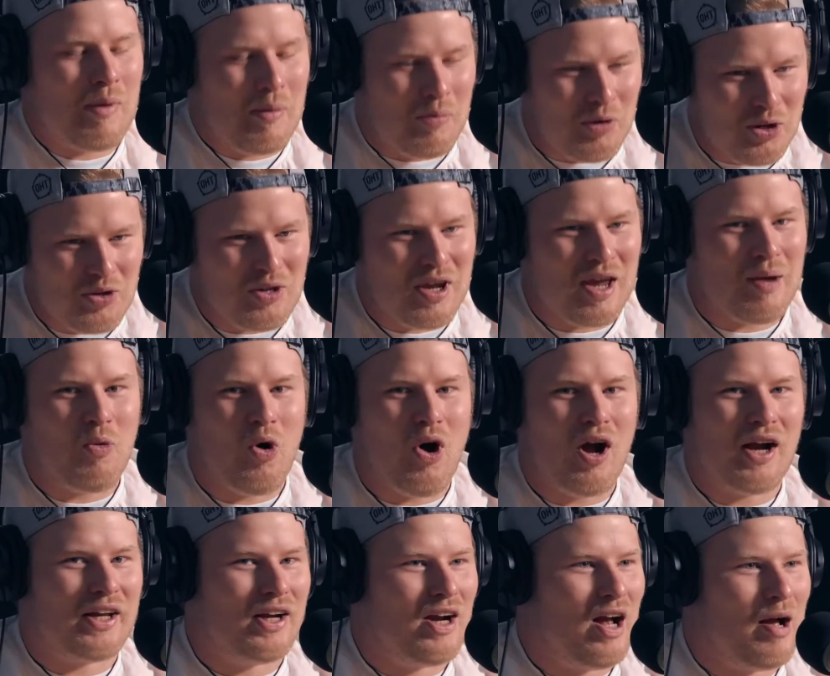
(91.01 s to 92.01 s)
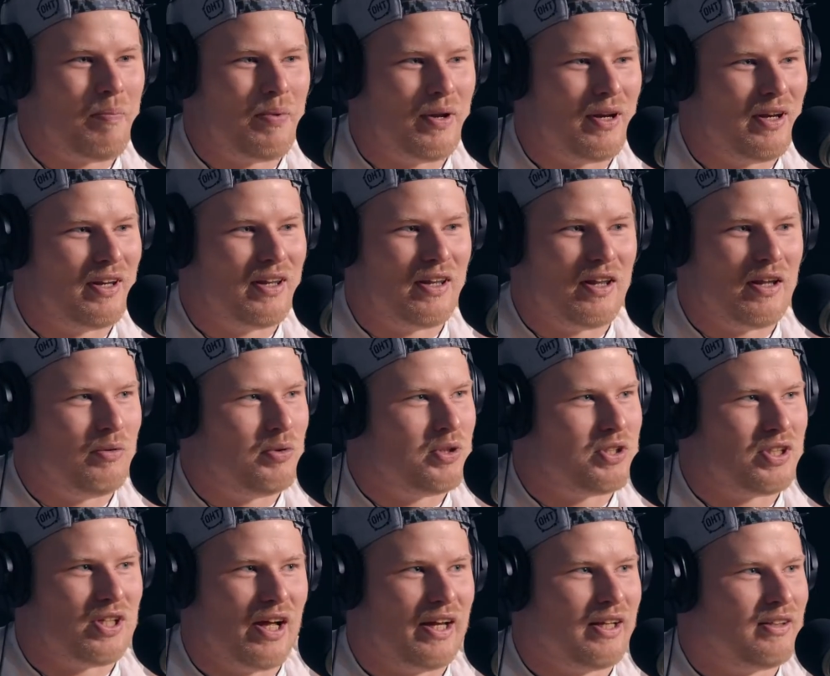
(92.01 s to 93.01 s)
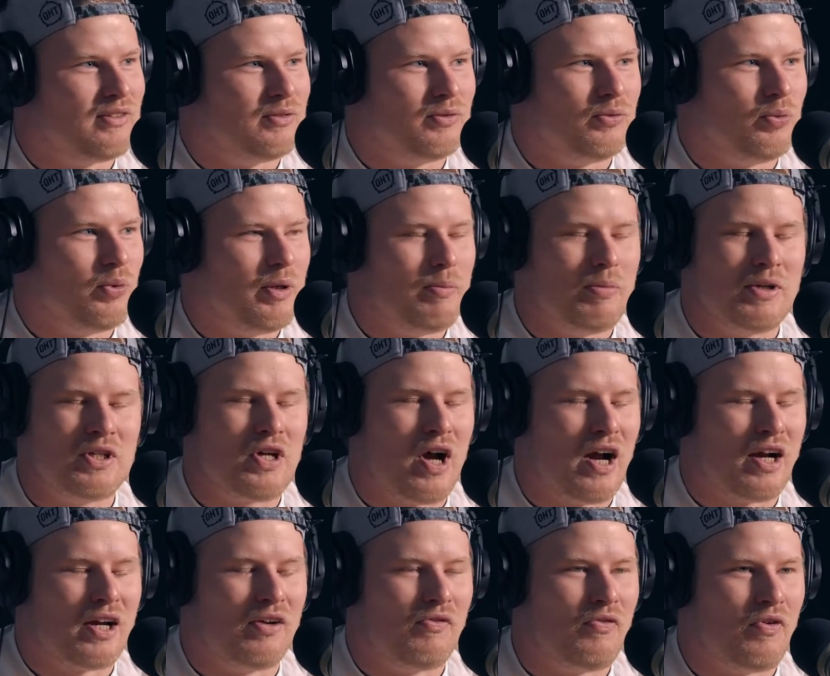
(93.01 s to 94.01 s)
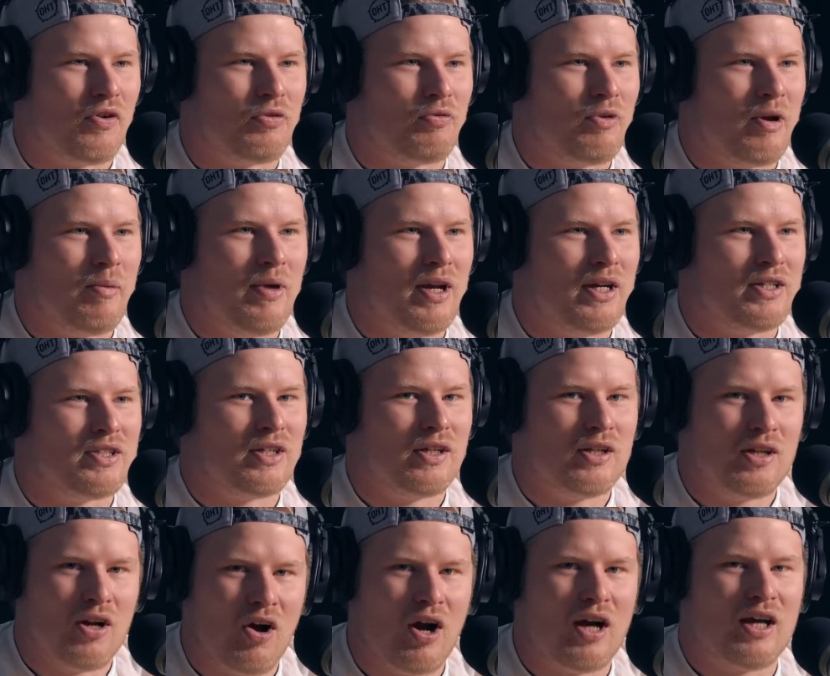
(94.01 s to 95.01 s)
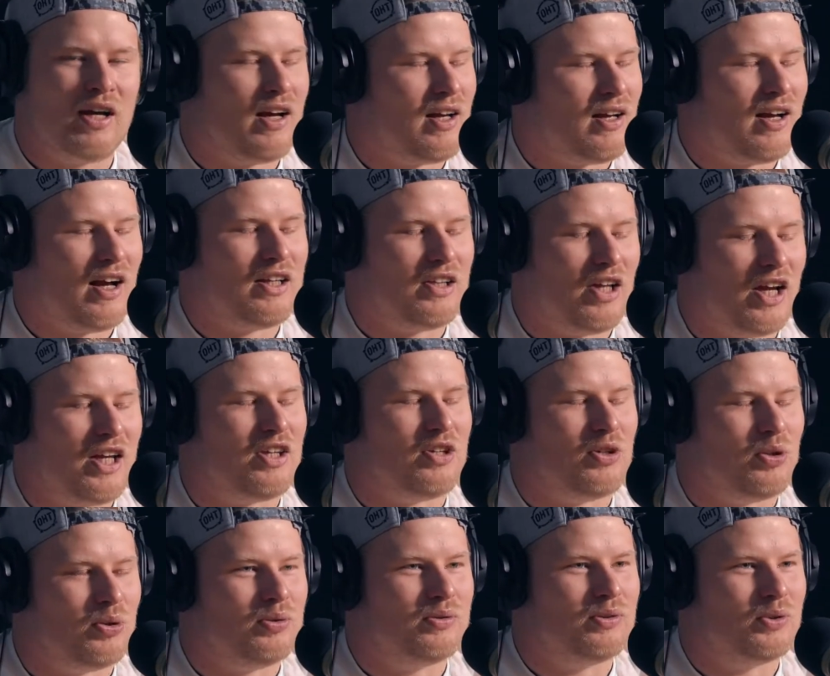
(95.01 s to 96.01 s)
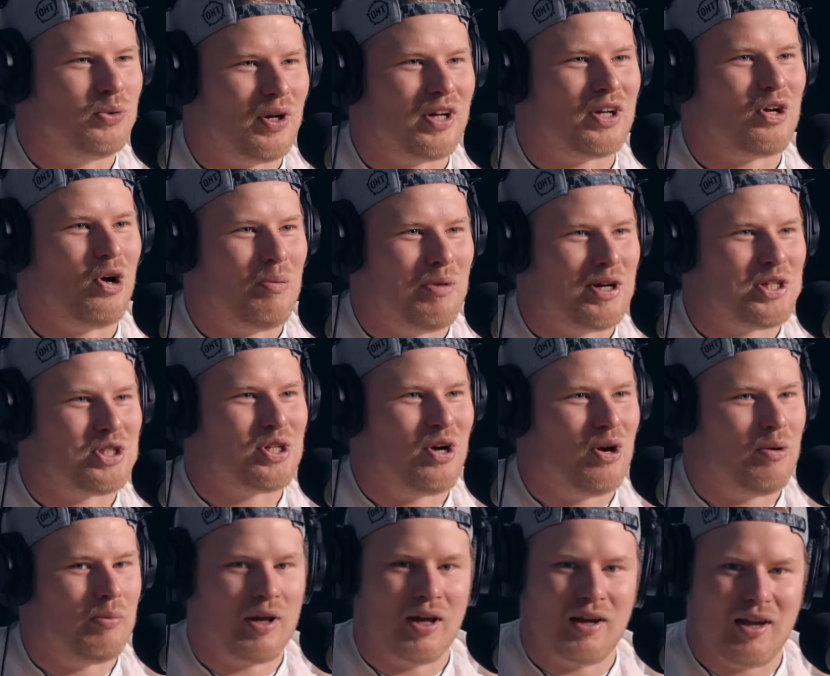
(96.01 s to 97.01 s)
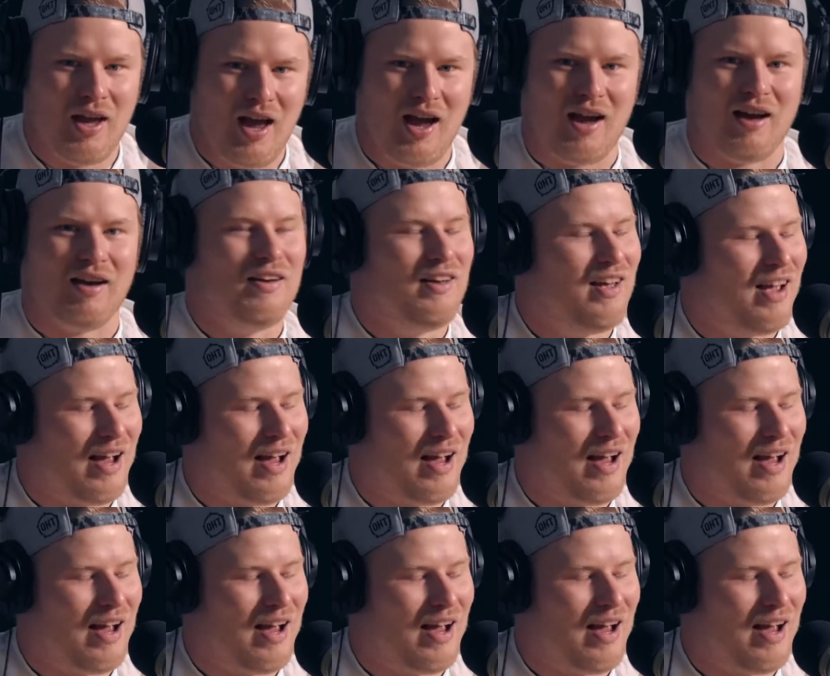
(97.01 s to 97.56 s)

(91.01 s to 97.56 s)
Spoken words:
I remember you came walking up, and it was like we'd been talking for 3 minutes. And, I like you. You want to call my show? I'm like, yeah,